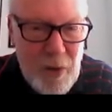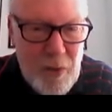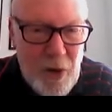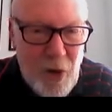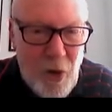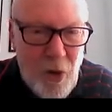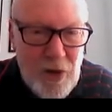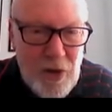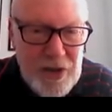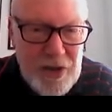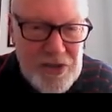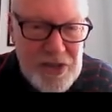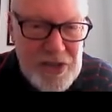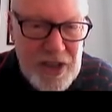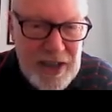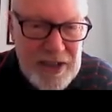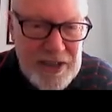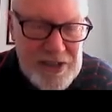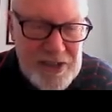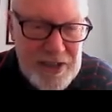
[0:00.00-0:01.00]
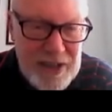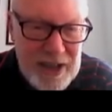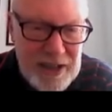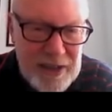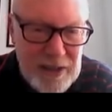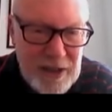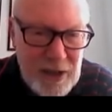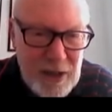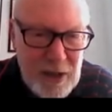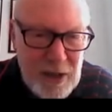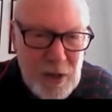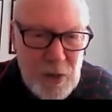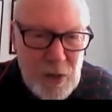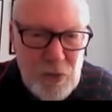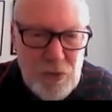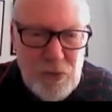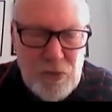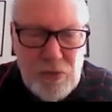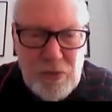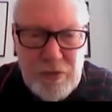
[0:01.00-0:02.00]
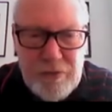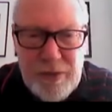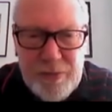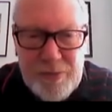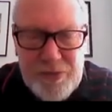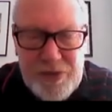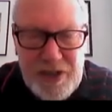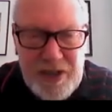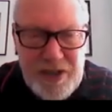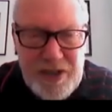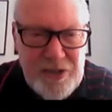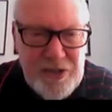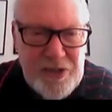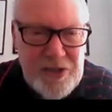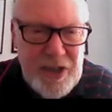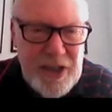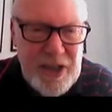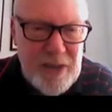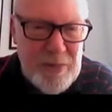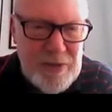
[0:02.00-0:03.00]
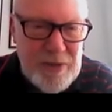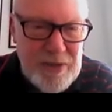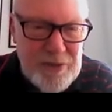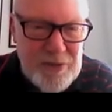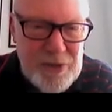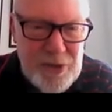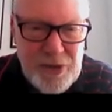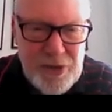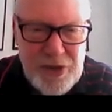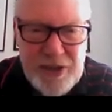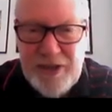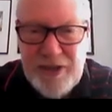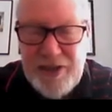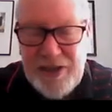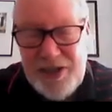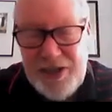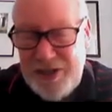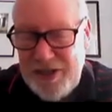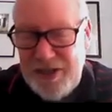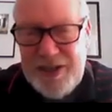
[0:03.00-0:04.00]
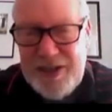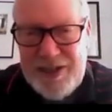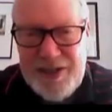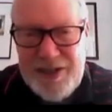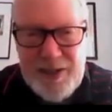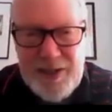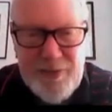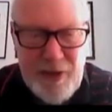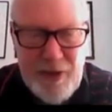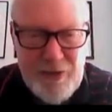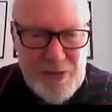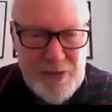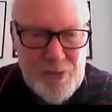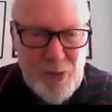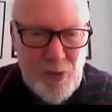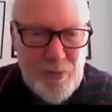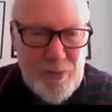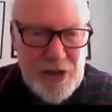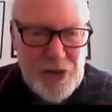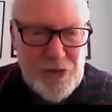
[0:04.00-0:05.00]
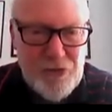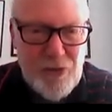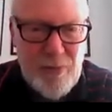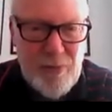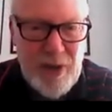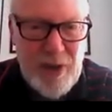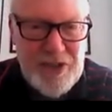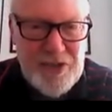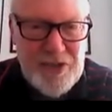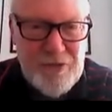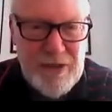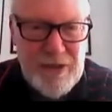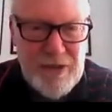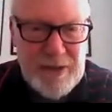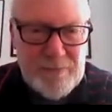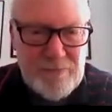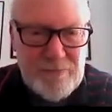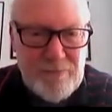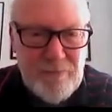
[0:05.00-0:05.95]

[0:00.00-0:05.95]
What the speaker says: August then, isn't it? Ooh, crumbs, it does take a bit of sorting out. This is a very small picture on my screen.